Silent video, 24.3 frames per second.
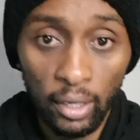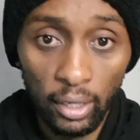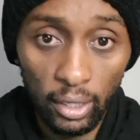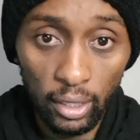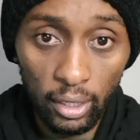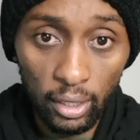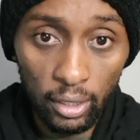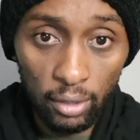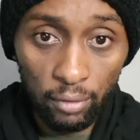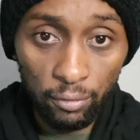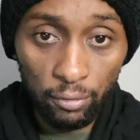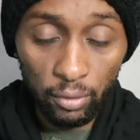
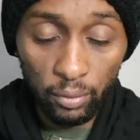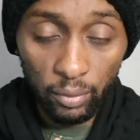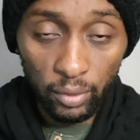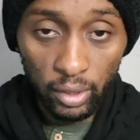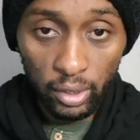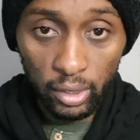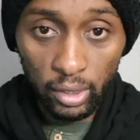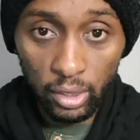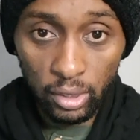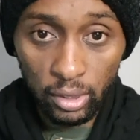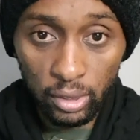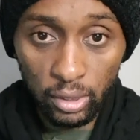And from the
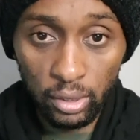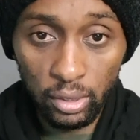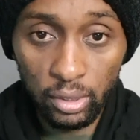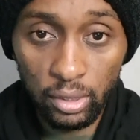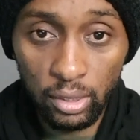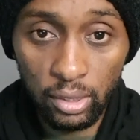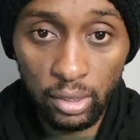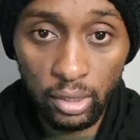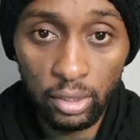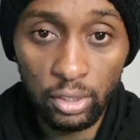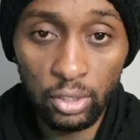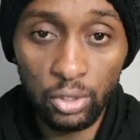cash
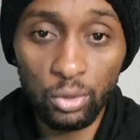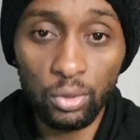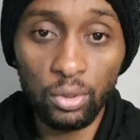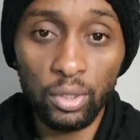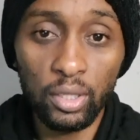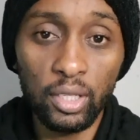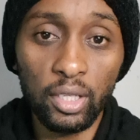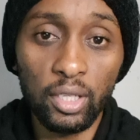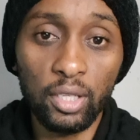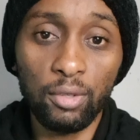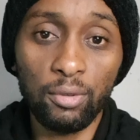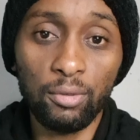register, she's going
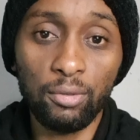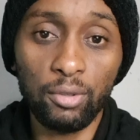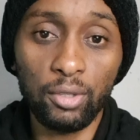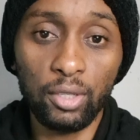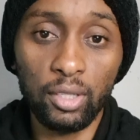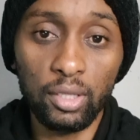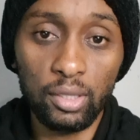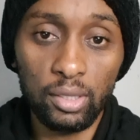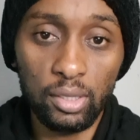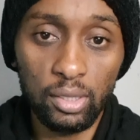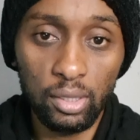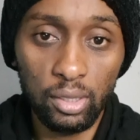to give you a
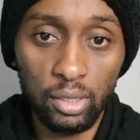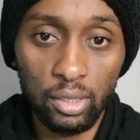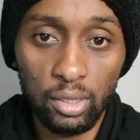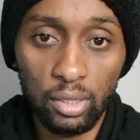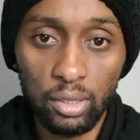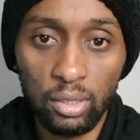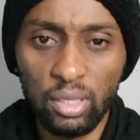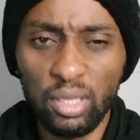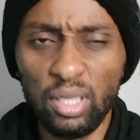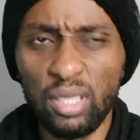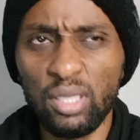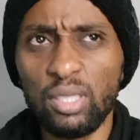
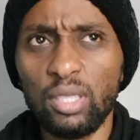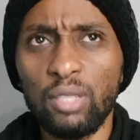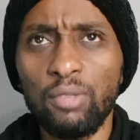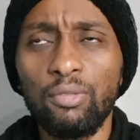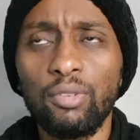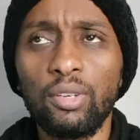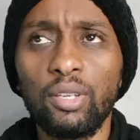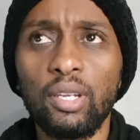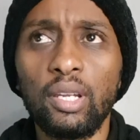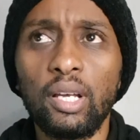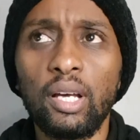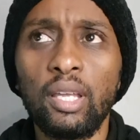receipt. There's
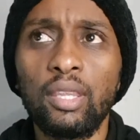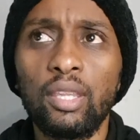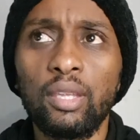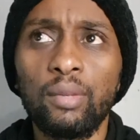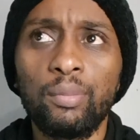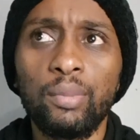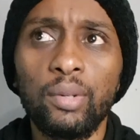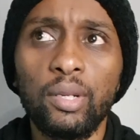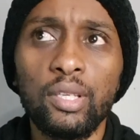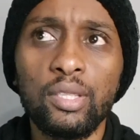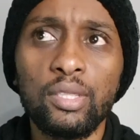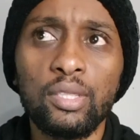even other
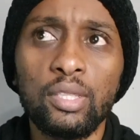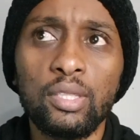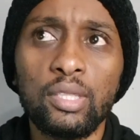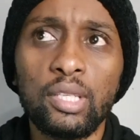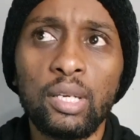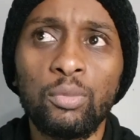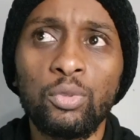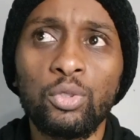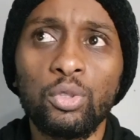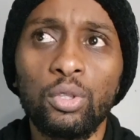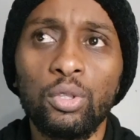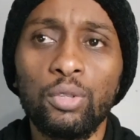places
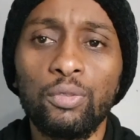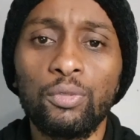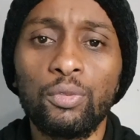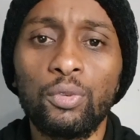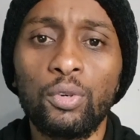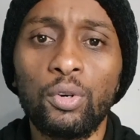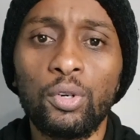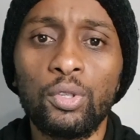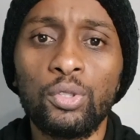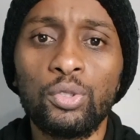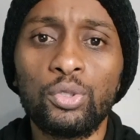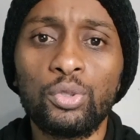I'm sure you've
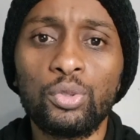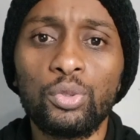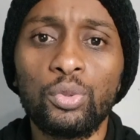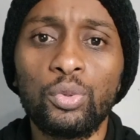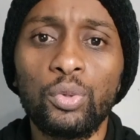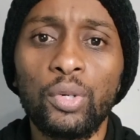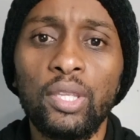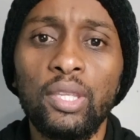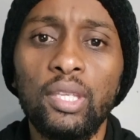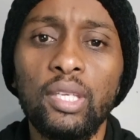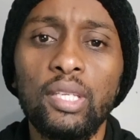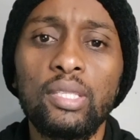gone to
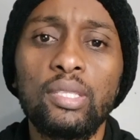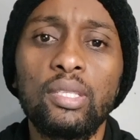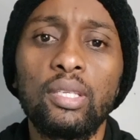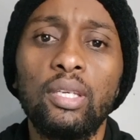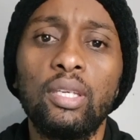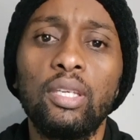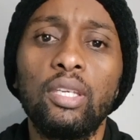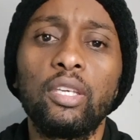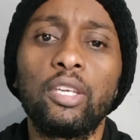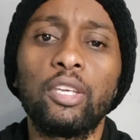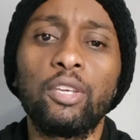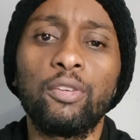when they
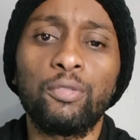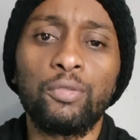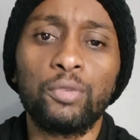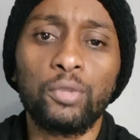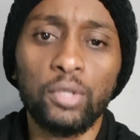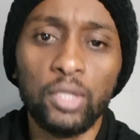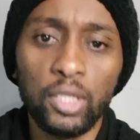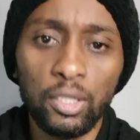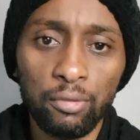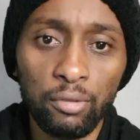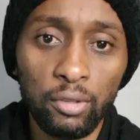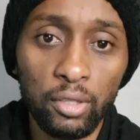say if you
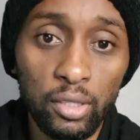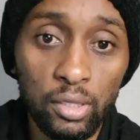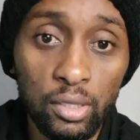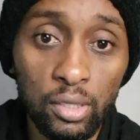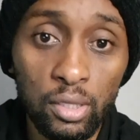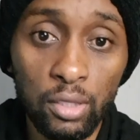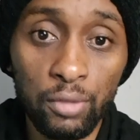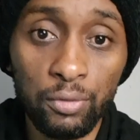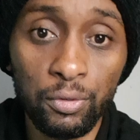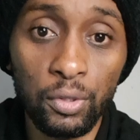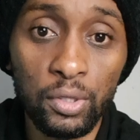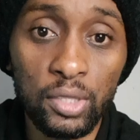don't have a
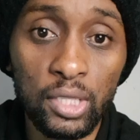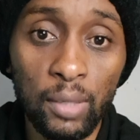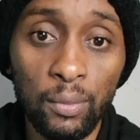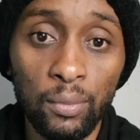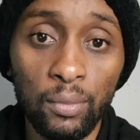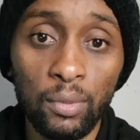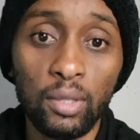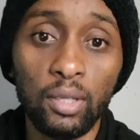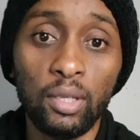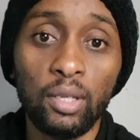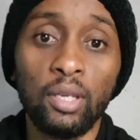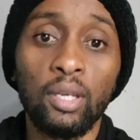receipt for
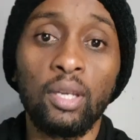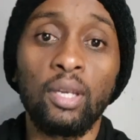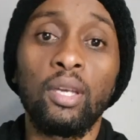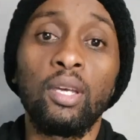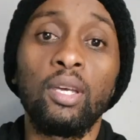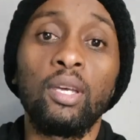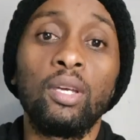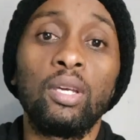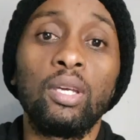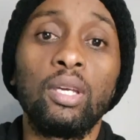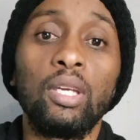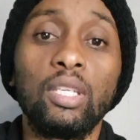something,
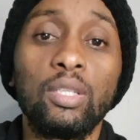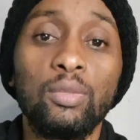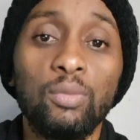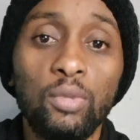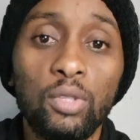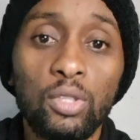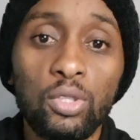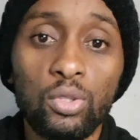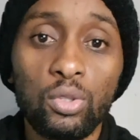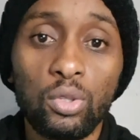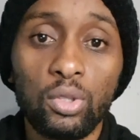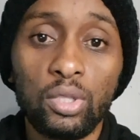it
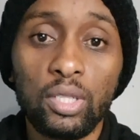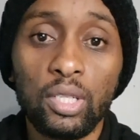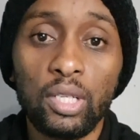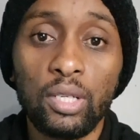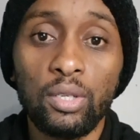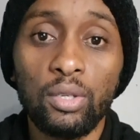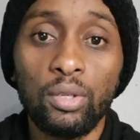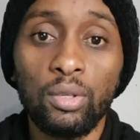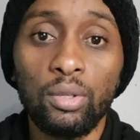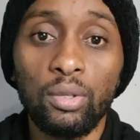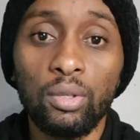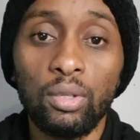means you're
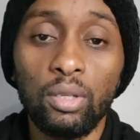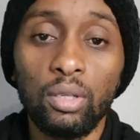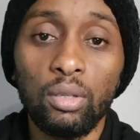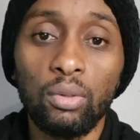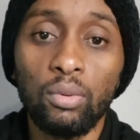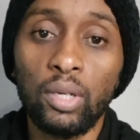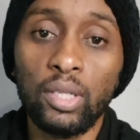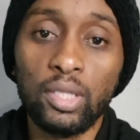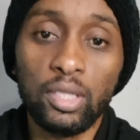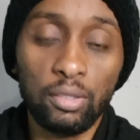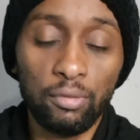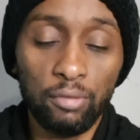trying
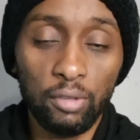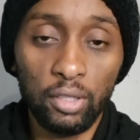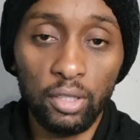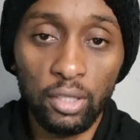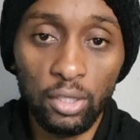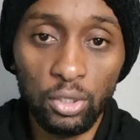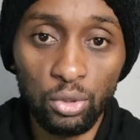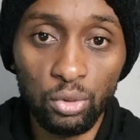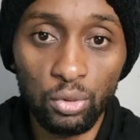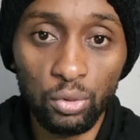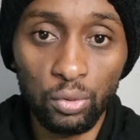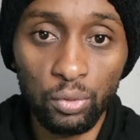whatever
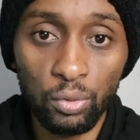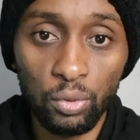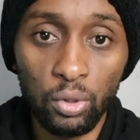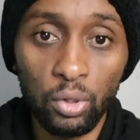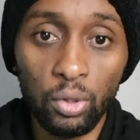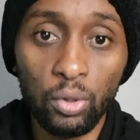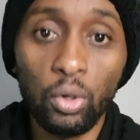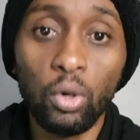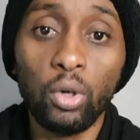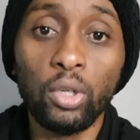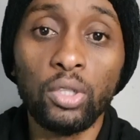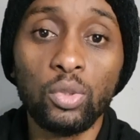that you
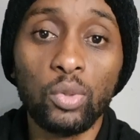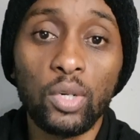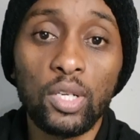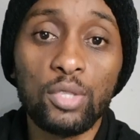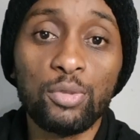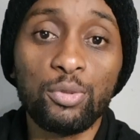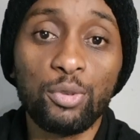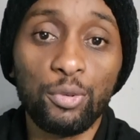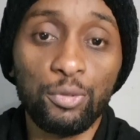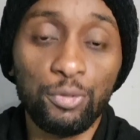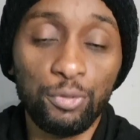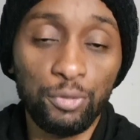got was
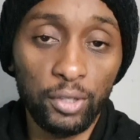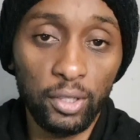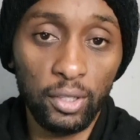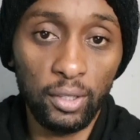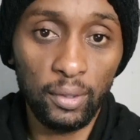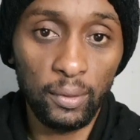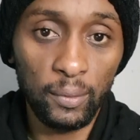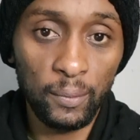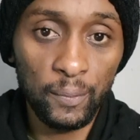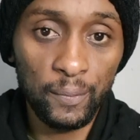for free.